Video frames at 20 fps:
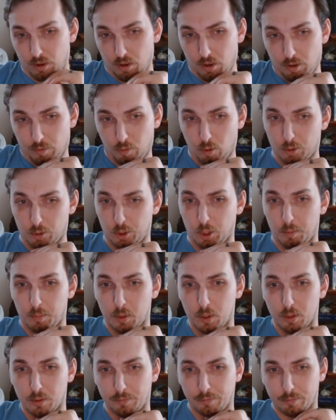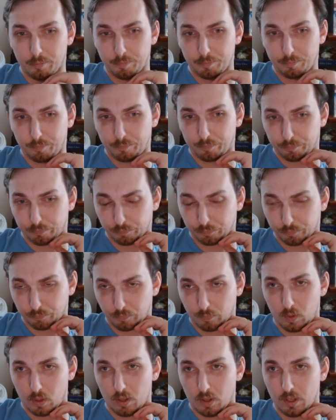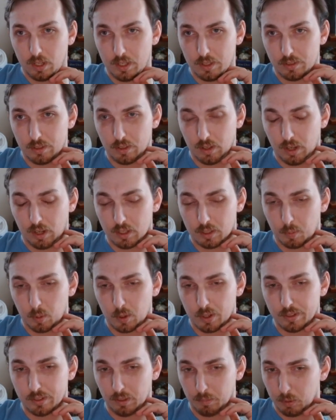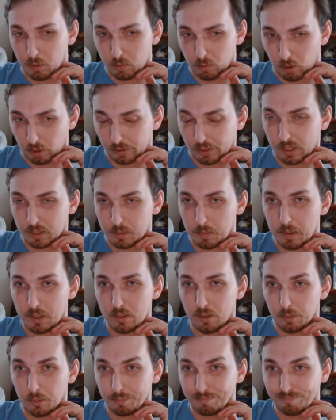First good move is pretty simple. Rook takes b2.